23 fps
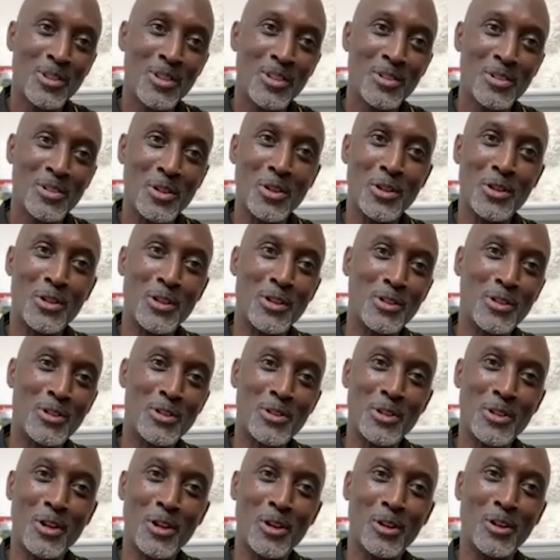
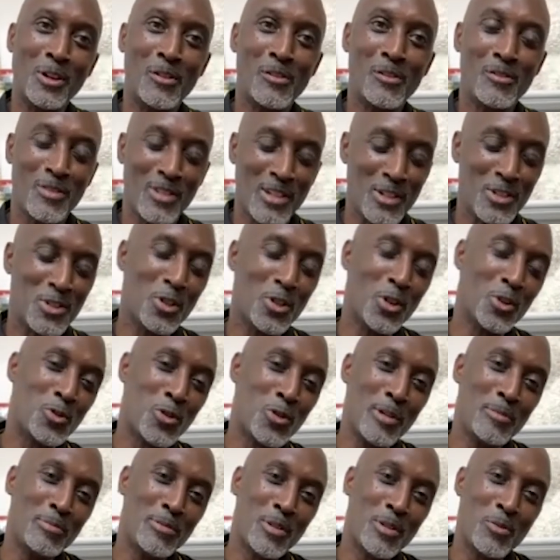So is your
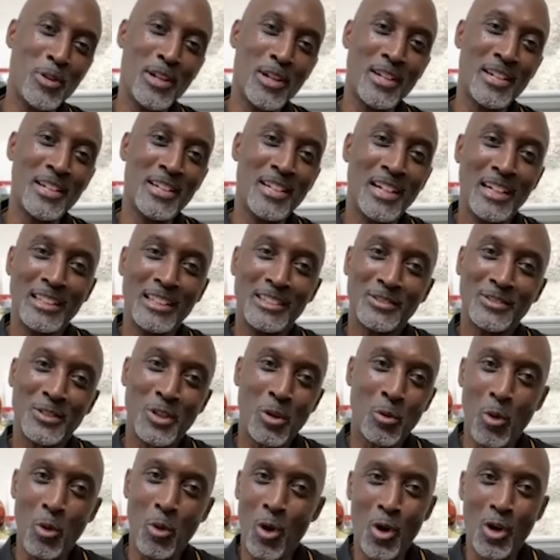dream to win
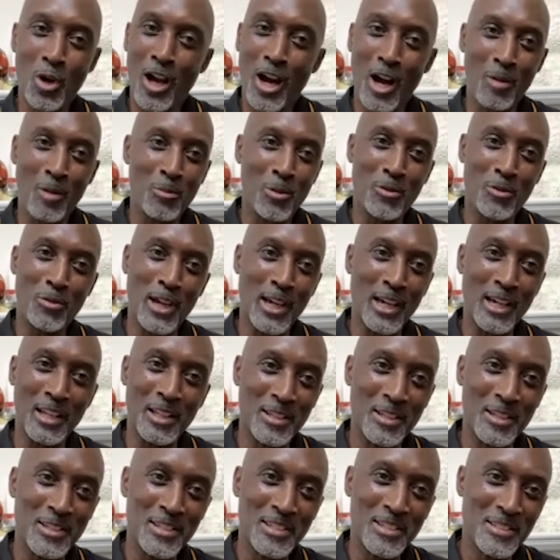the World Cup with
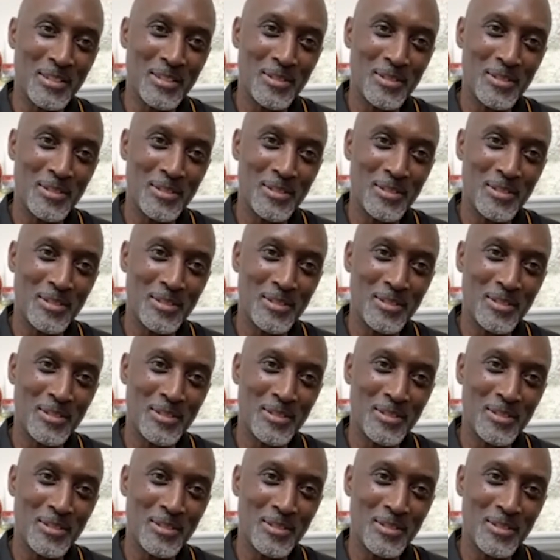England?